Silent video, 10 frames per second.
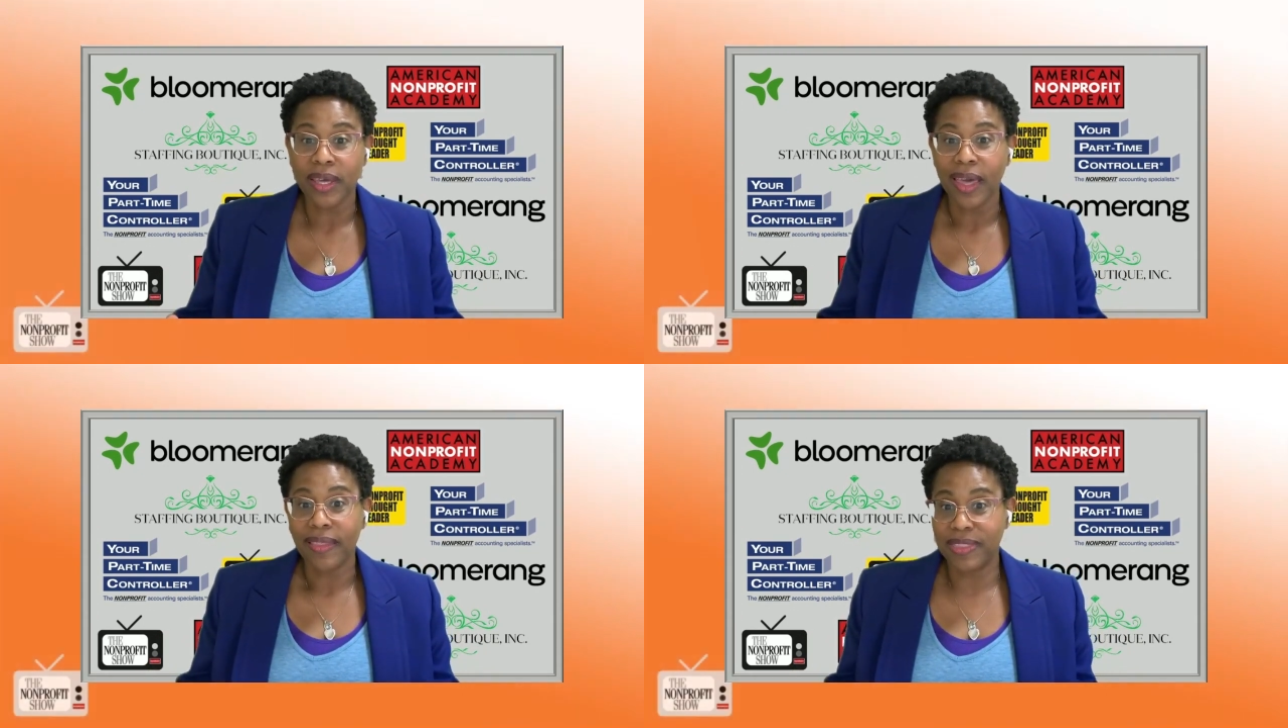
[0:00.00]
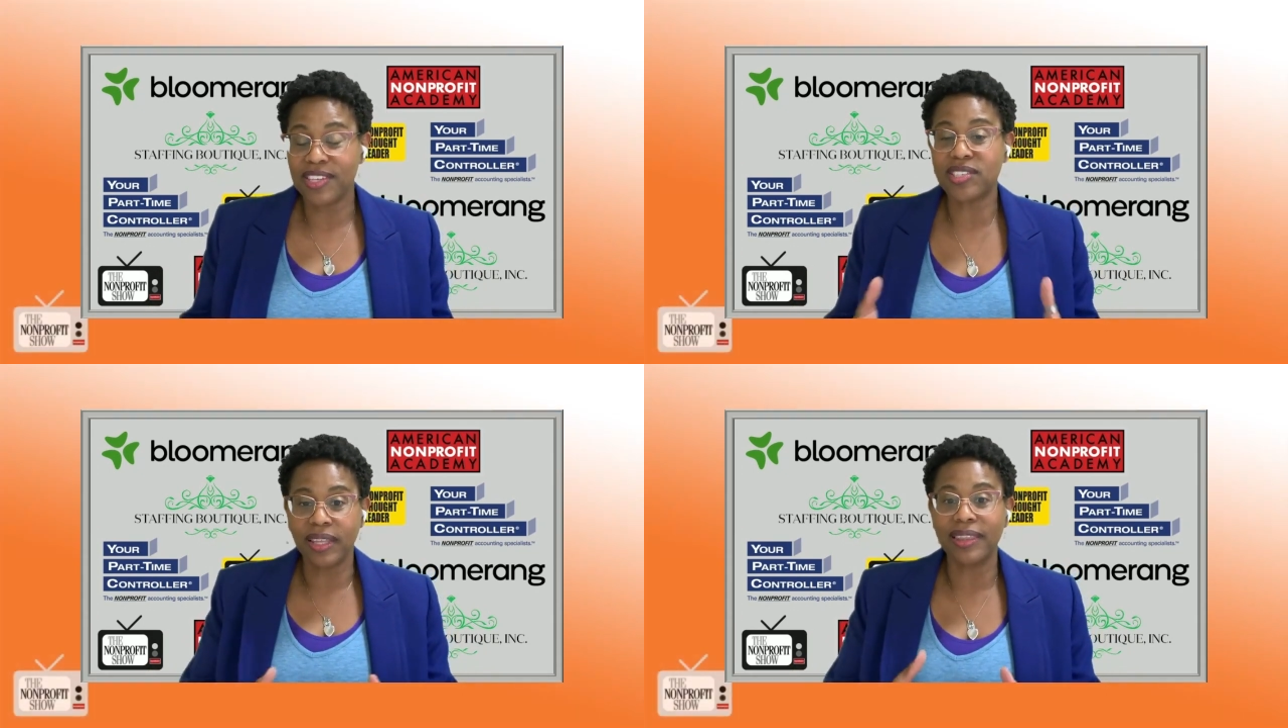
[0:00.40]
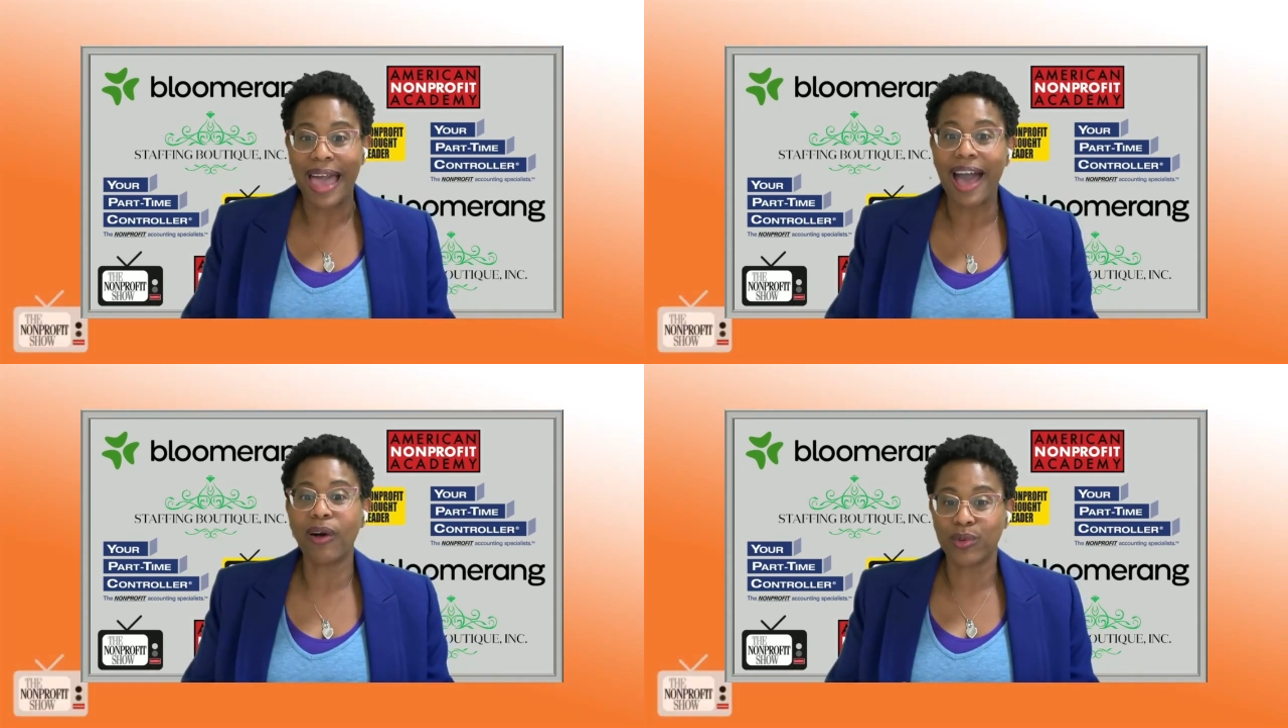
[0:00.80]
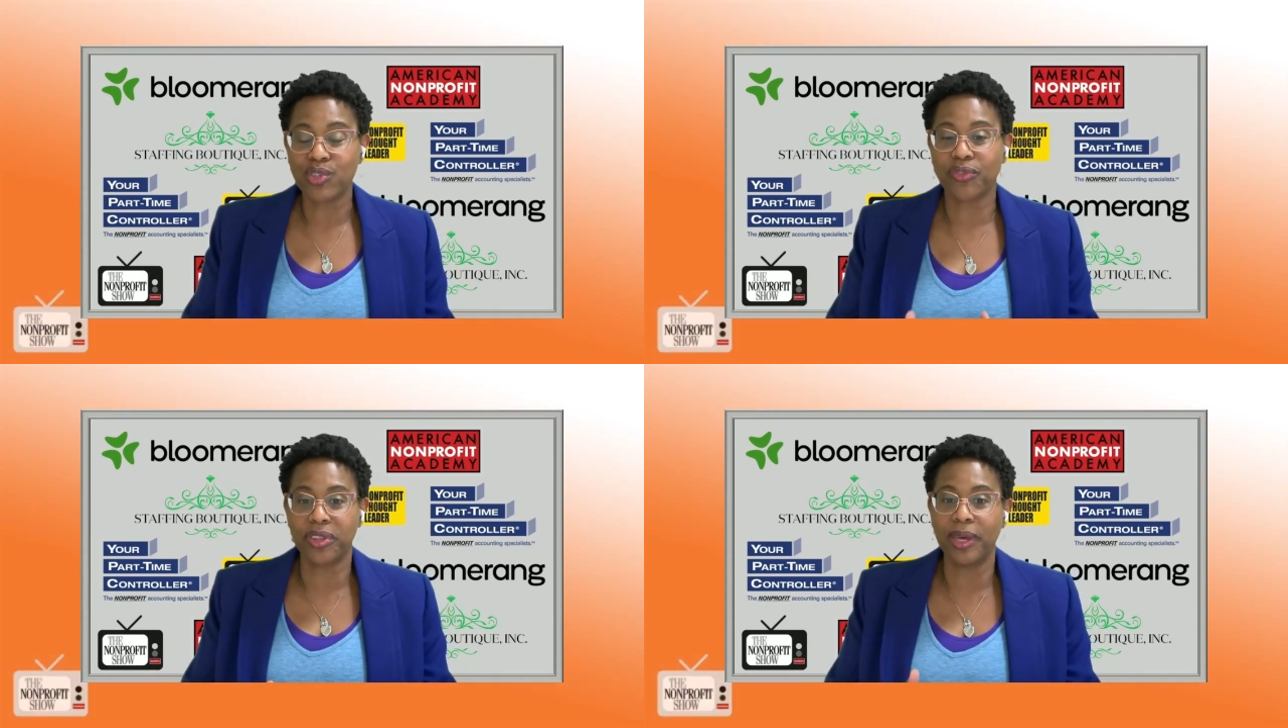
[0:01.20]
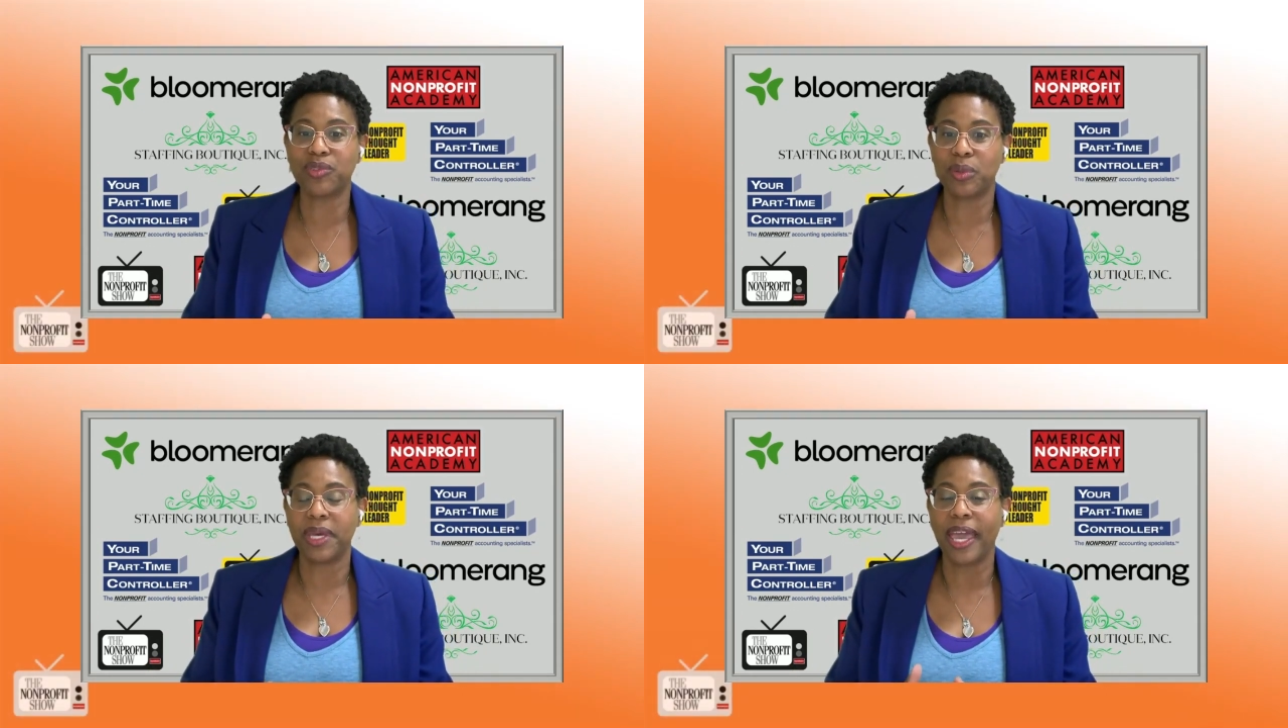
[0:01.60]
Mm-hmm. This allows for them
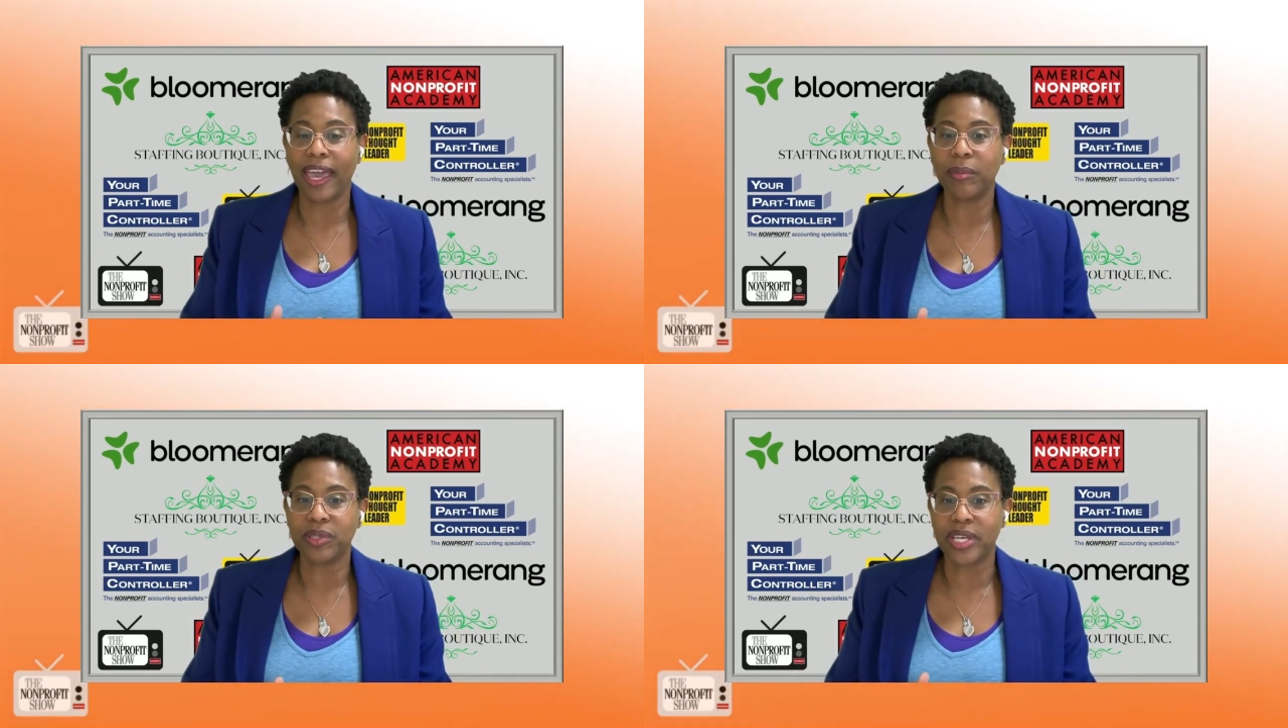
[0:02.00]
to be able